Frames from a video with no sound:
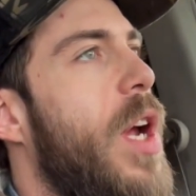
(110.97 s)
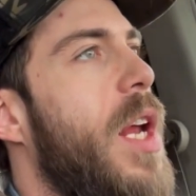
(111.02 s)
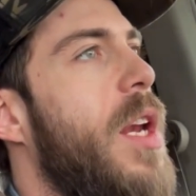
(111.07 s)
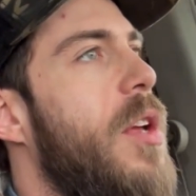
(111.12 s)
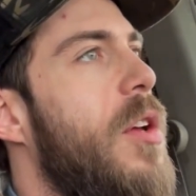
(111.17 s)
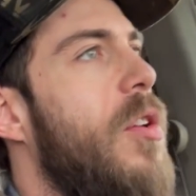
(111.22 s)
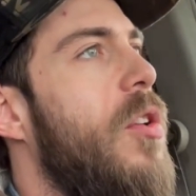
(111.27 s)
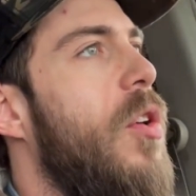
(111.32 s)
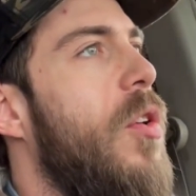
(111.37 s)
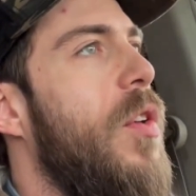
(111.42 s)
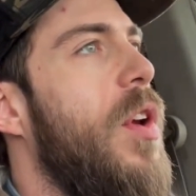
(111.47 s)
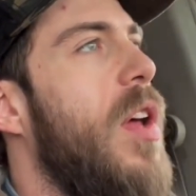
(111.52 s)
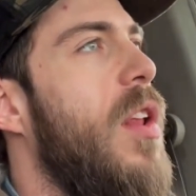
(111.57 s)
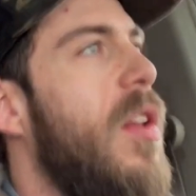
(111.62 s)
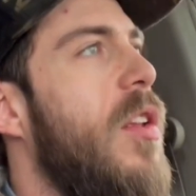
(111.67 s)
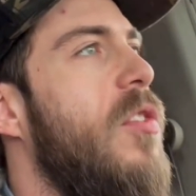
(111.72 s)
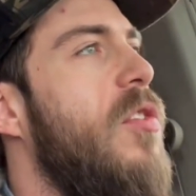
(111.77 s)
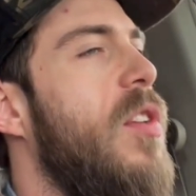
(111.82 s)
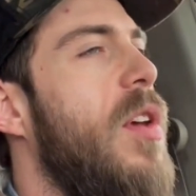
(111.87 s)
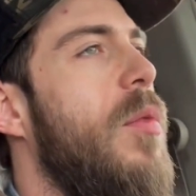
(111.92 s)
your own
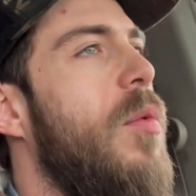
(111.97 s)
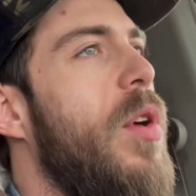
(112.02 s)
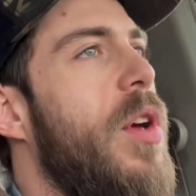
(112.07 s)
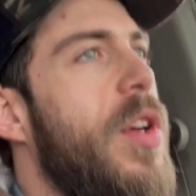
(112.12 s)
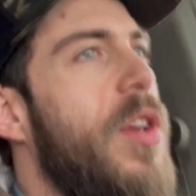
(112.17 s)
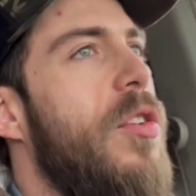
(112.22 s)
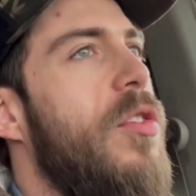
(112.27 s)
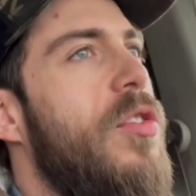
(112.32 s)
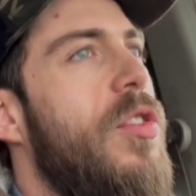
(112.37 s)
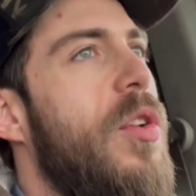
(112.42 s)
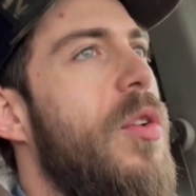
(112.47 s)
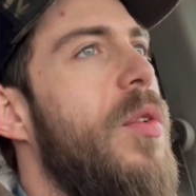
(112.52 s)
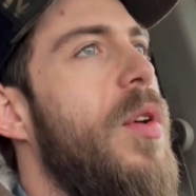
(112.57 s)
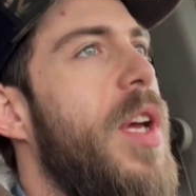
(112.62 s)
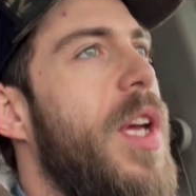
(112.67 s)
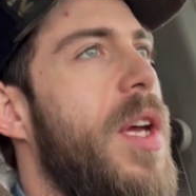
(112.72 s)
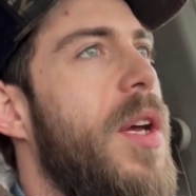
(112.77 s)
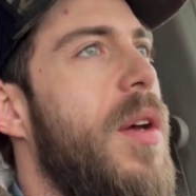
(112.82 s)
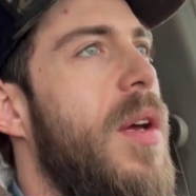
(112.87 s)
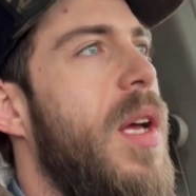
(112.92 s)
LLC, what you're
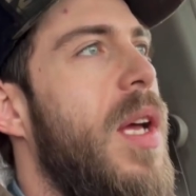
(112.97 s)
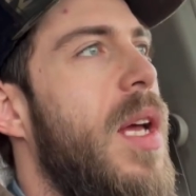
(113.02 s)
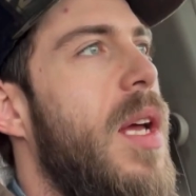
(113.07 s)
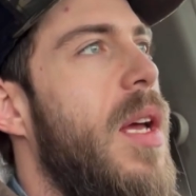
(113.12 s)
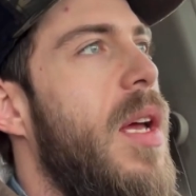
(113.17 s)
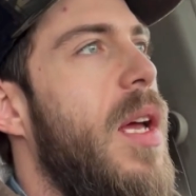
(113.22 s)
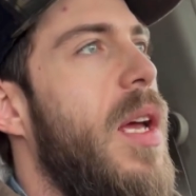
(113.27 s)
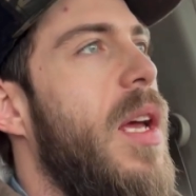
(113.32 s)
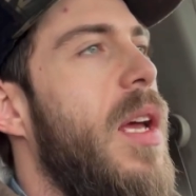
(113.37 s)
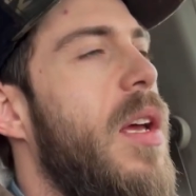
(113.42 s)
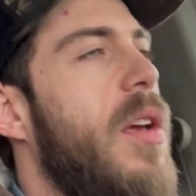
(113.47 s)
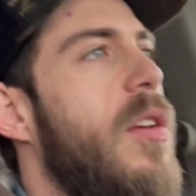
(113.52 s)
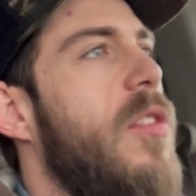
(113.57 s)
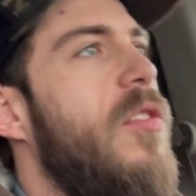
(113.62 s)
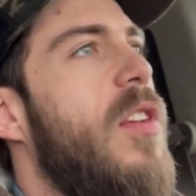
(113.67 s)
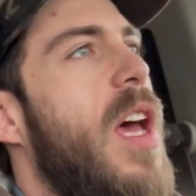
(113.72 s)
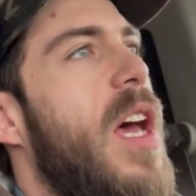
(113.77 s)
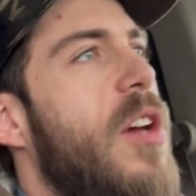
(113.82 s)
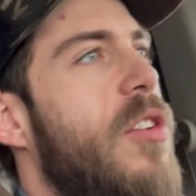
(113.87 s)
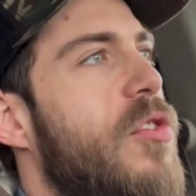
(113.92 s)
doing is
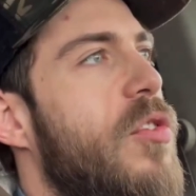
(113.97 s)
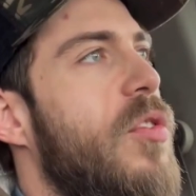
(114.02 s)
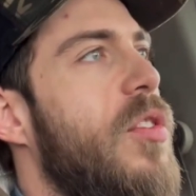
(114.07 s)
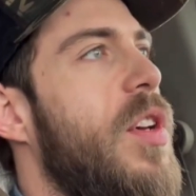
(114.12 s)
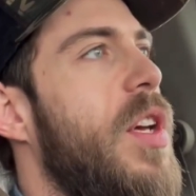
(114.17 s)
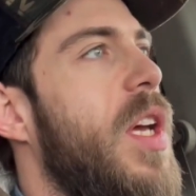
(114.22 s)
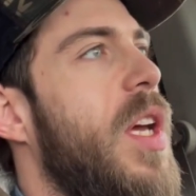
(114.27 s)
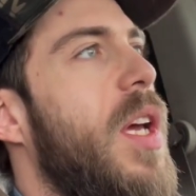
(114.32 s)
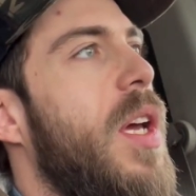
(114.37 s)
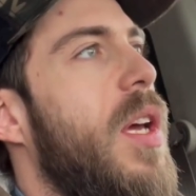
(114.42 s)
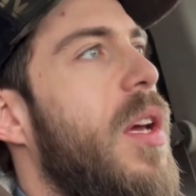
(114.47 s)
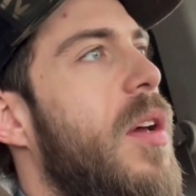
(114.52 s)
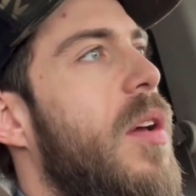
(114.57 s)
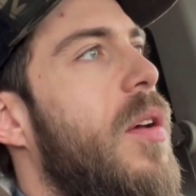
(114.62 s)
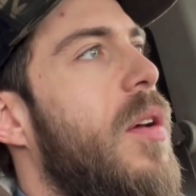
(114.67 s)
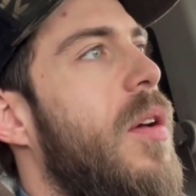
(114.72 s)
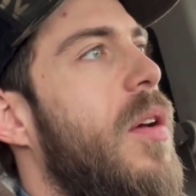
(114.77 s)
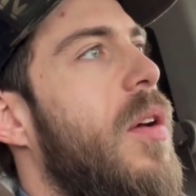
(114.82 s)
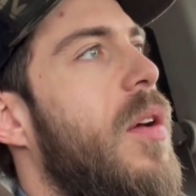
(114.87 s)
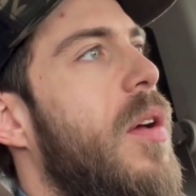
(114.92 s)
actually
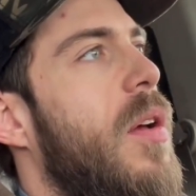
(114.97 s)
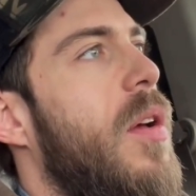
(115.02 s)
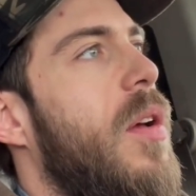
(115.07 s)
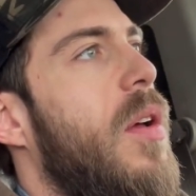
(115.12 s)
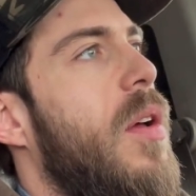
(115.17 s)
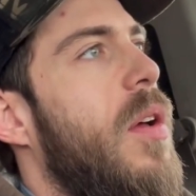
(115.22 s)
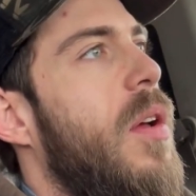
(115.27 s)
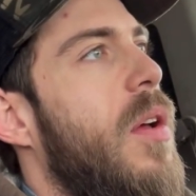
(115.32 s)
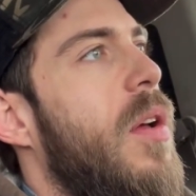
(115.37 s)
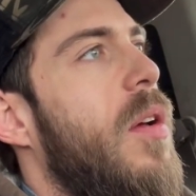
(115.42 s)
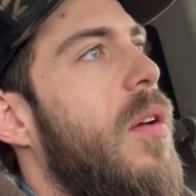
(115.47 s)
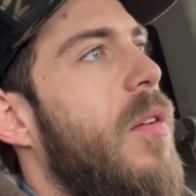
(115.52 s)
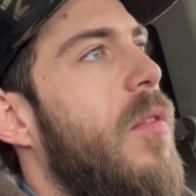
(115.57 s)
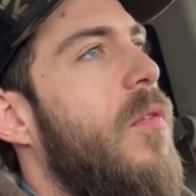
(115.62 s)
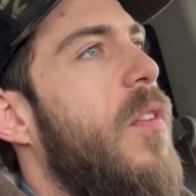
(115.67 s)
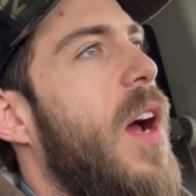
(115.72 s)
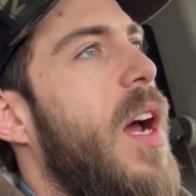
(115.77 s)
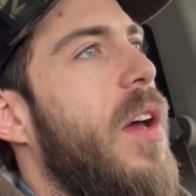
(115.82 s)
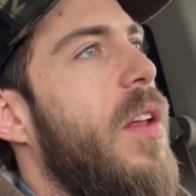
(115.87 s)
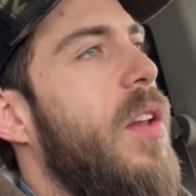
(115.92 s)

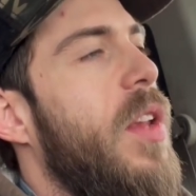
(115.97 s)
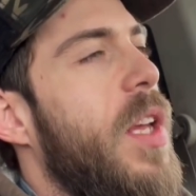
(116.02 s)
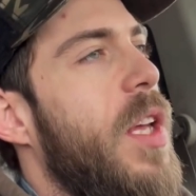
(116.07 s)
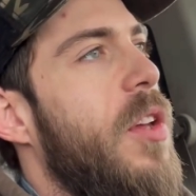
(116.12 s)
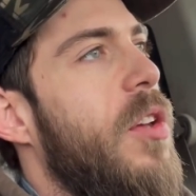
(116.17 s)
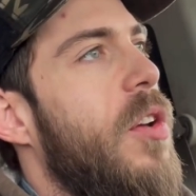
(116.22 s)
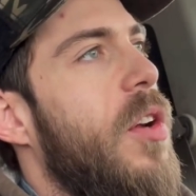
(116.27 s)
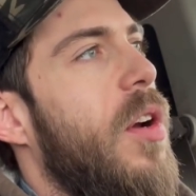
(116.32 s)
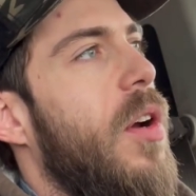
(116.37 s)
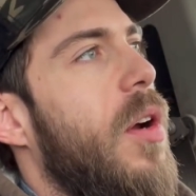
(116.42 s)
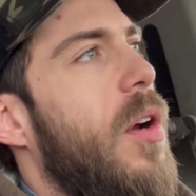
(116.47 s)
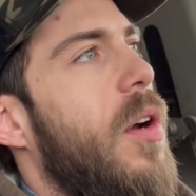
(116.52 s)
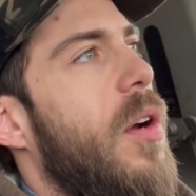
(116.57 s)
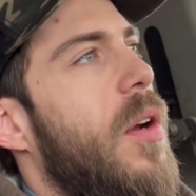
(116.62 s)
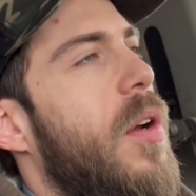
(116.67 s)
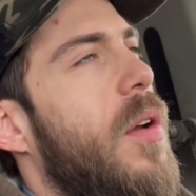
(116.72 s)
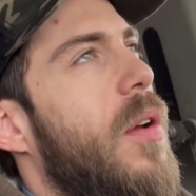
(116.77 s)
filing your